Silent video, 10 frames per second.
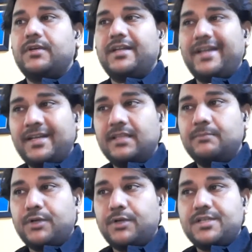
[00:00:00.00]

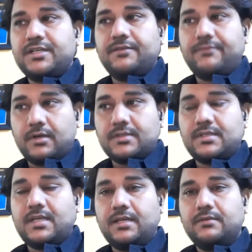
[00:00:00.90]
detecting potential fraud
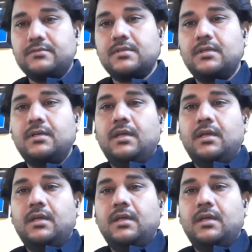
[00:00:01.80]
scenarios.